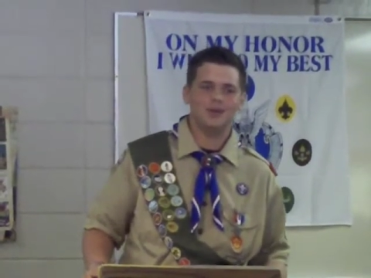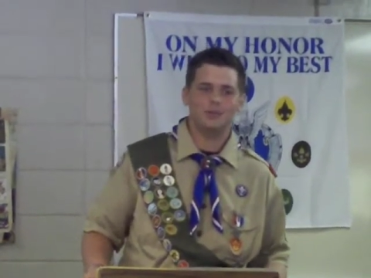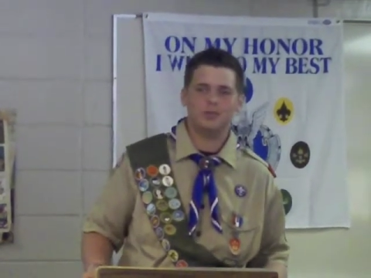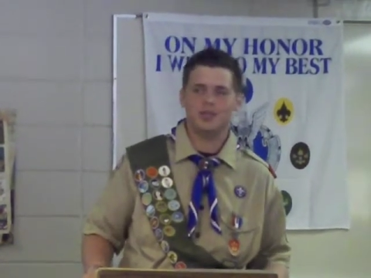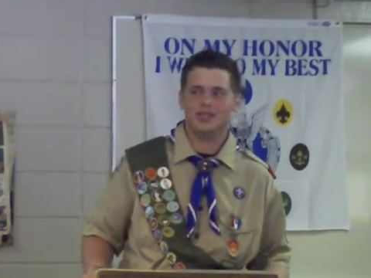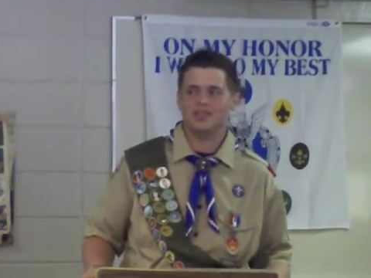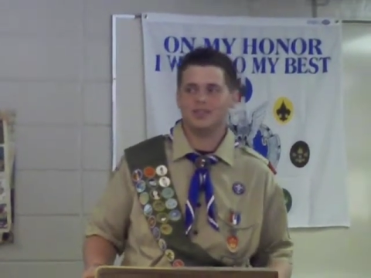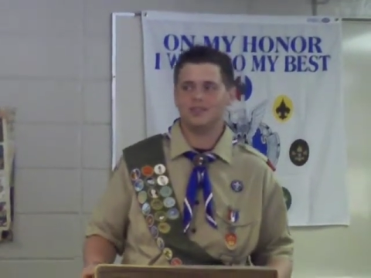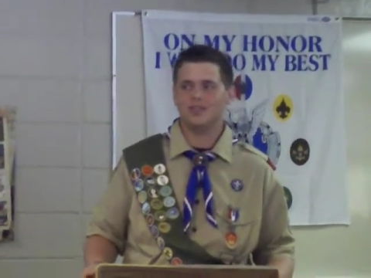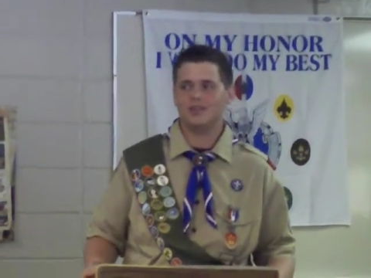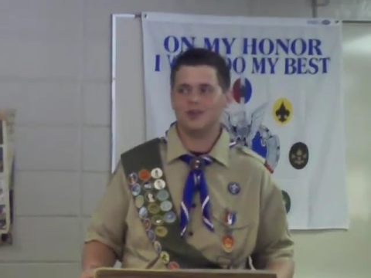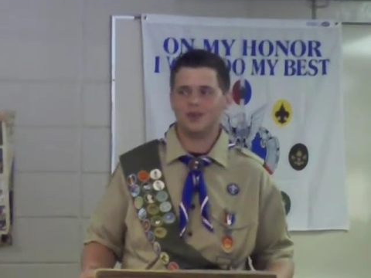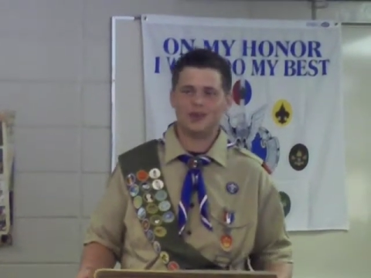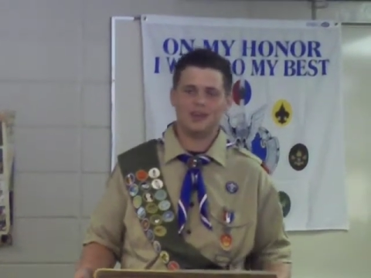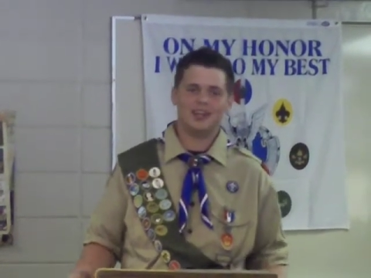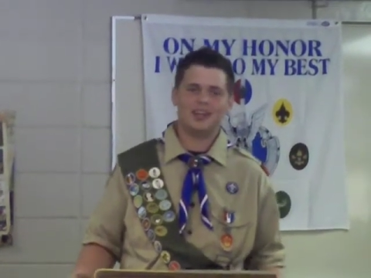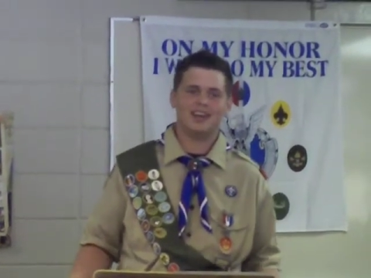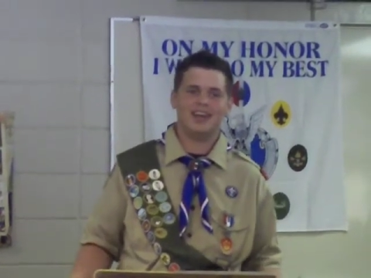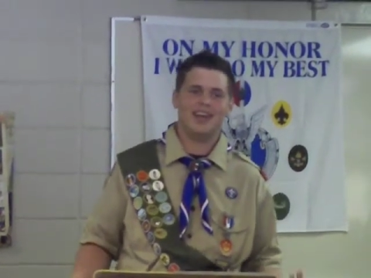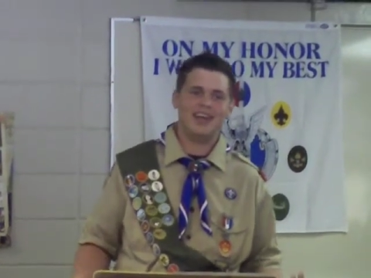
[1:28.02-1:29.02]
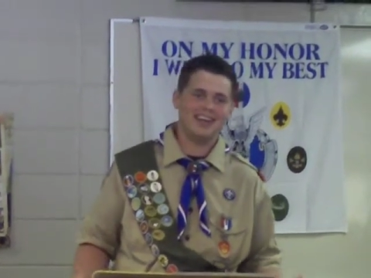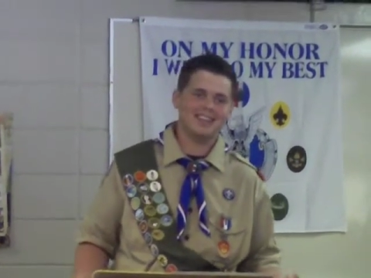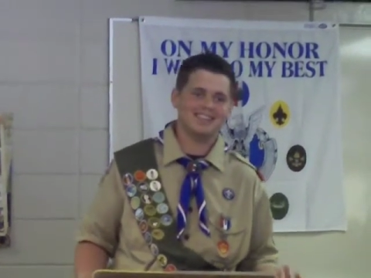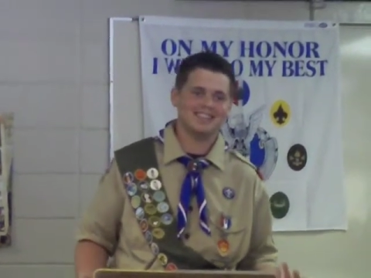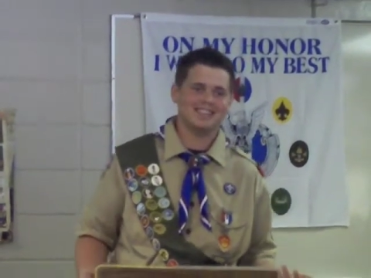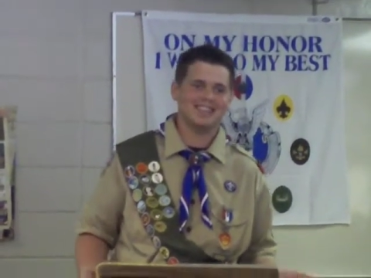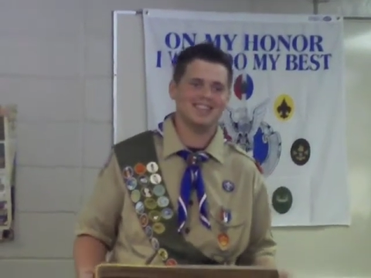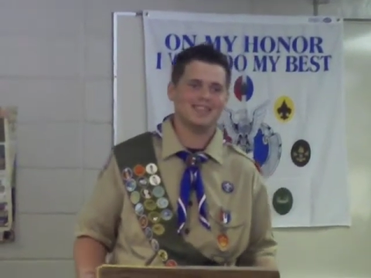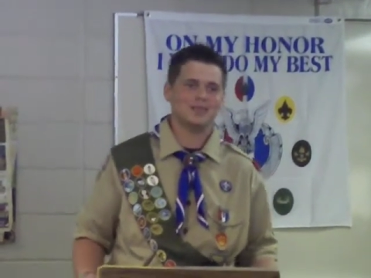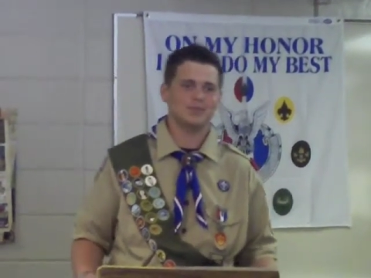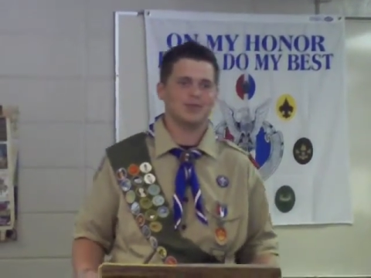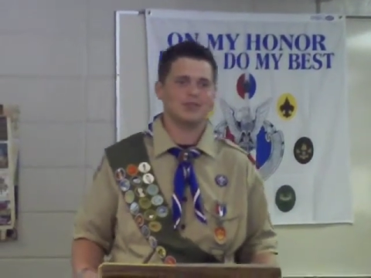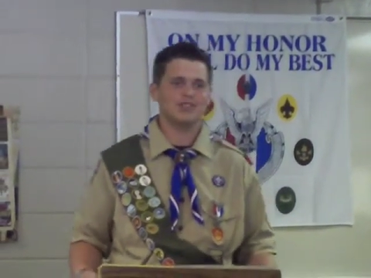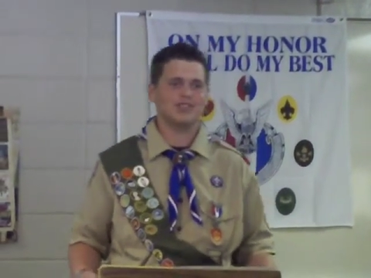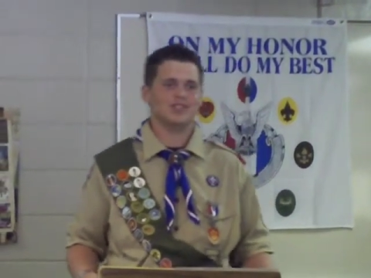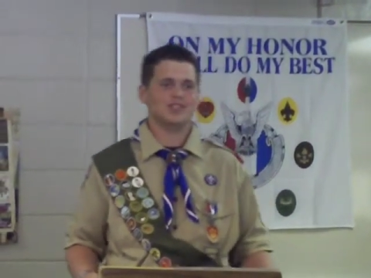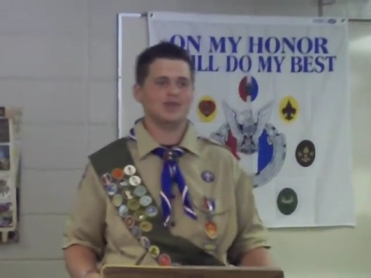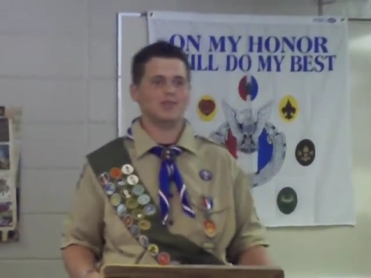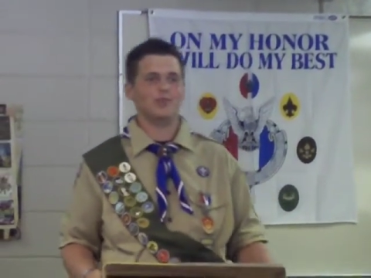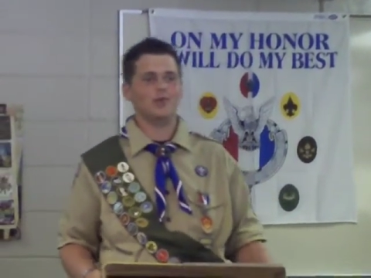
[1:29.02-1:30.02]
being dirty and nasty as
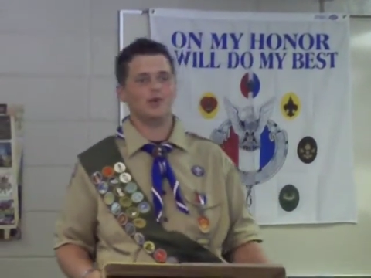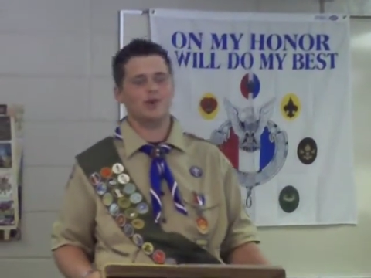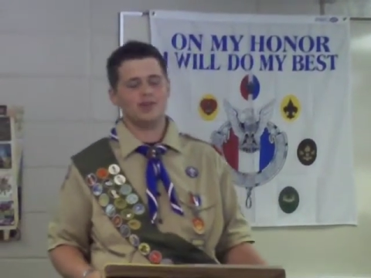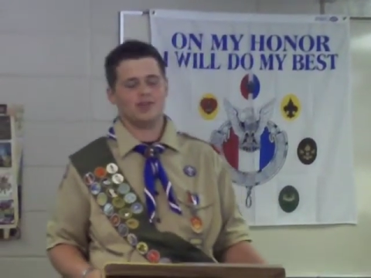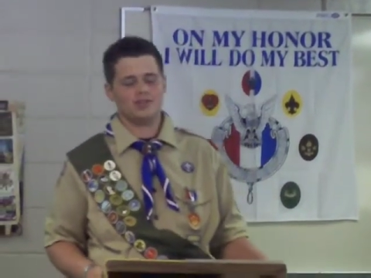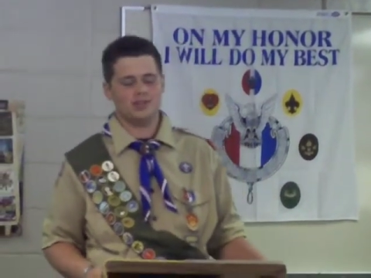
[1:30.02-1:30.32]
much anymore.